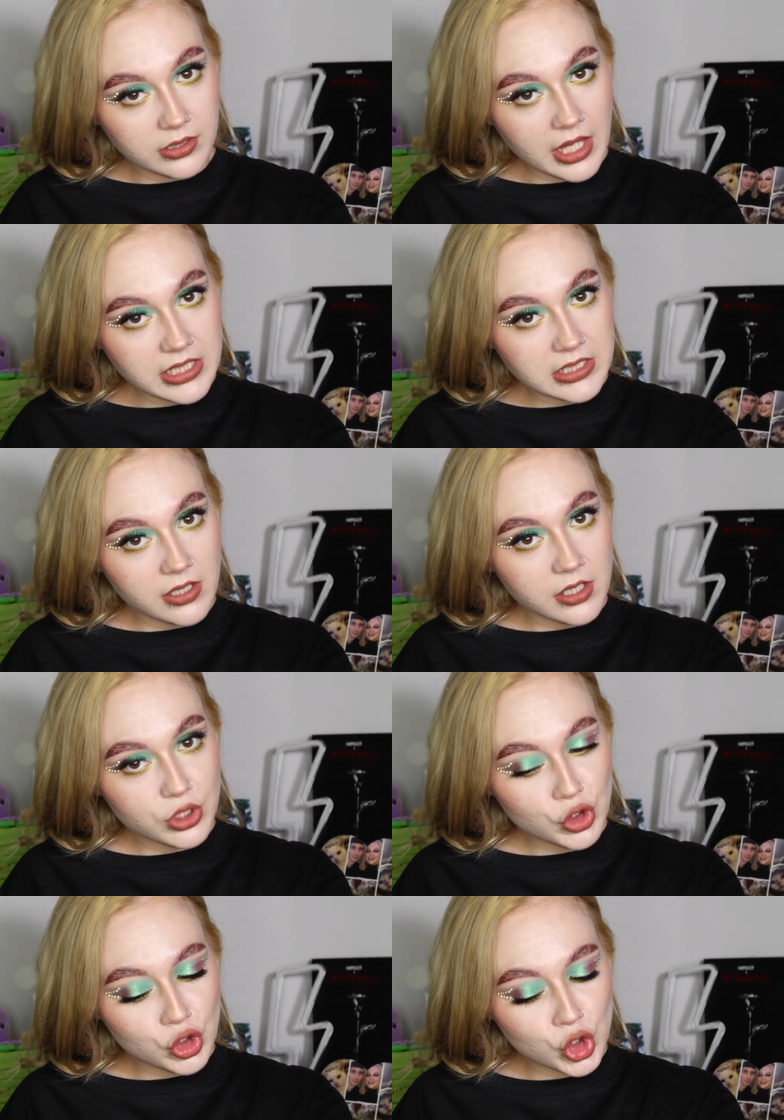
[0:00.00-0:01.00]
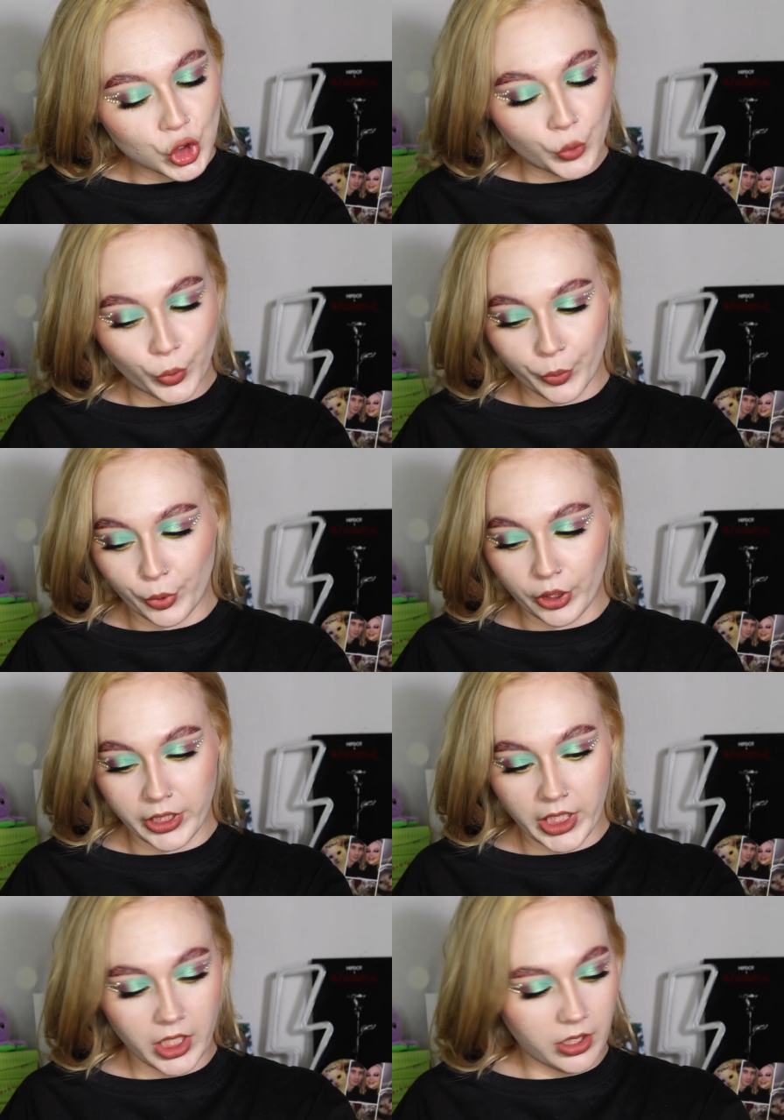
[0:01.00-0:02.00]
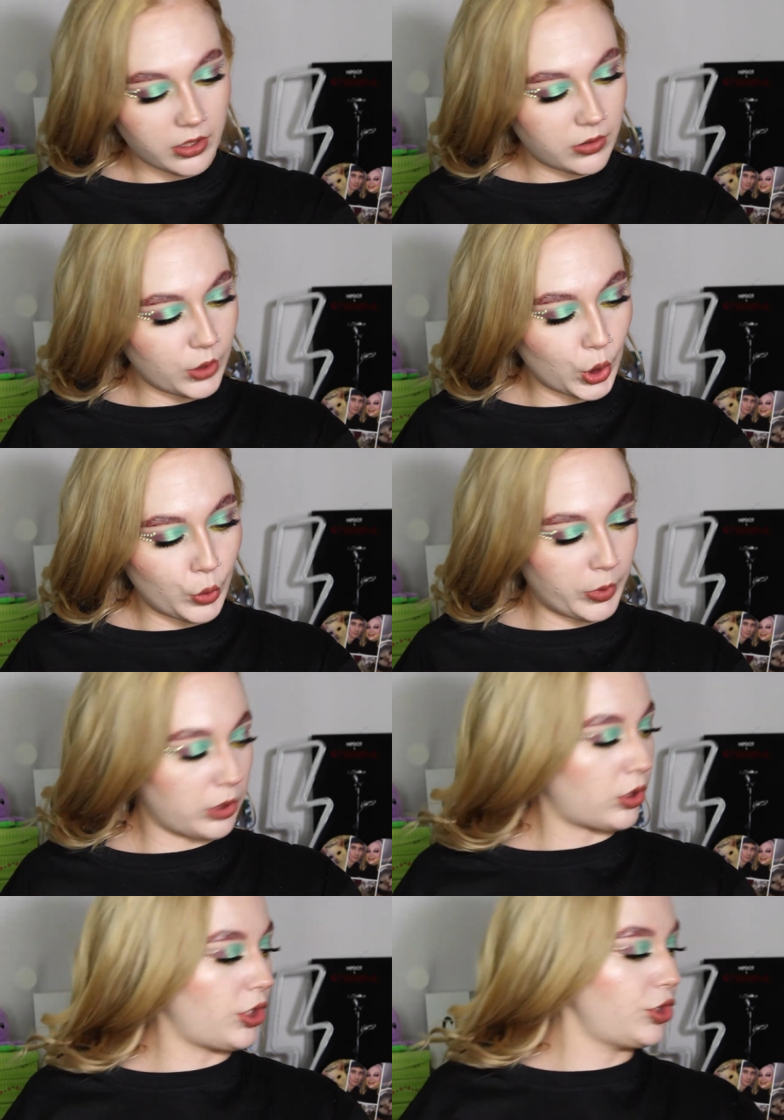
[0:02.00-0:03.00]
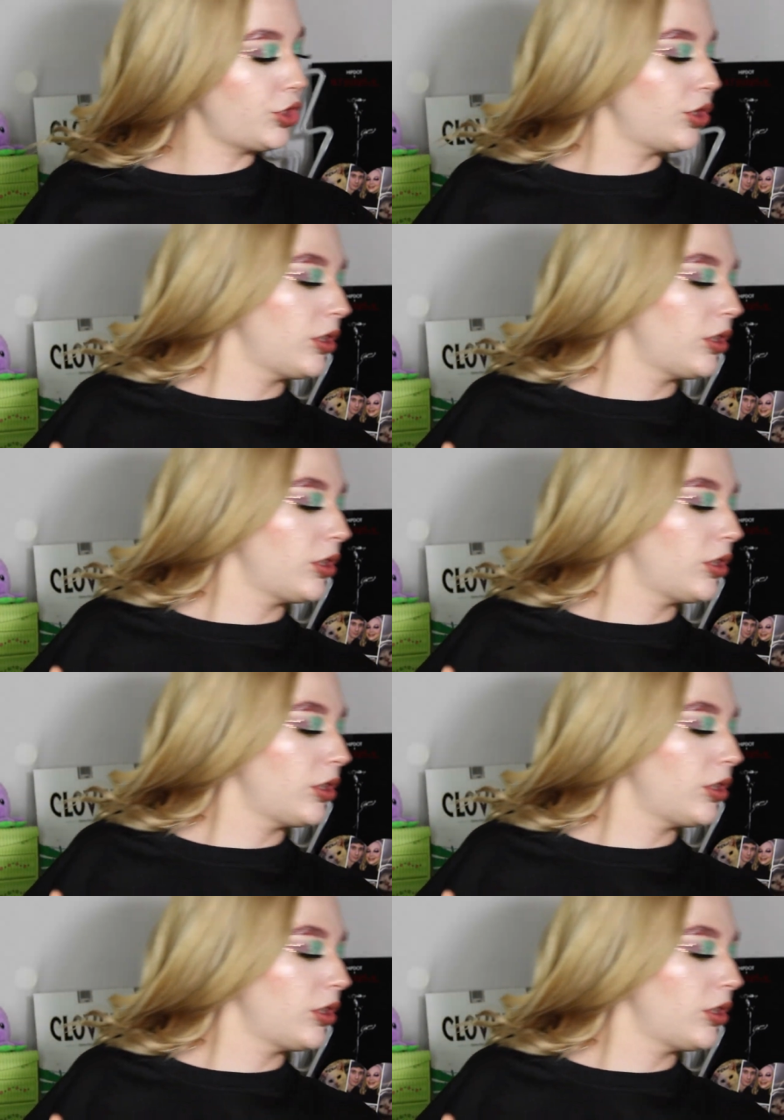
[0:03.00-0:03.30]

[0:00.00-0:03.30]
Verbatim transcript: that's super pretty. Oh my gosh.